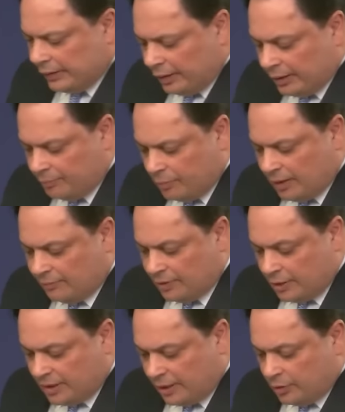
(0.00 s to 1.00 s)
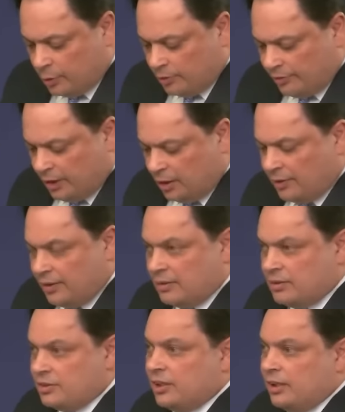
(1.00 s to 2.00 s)
And I no doubt you would regard
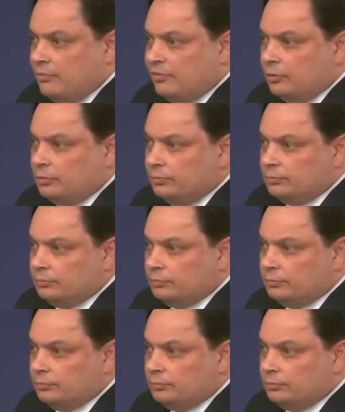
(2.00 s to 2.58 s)
that as shameful.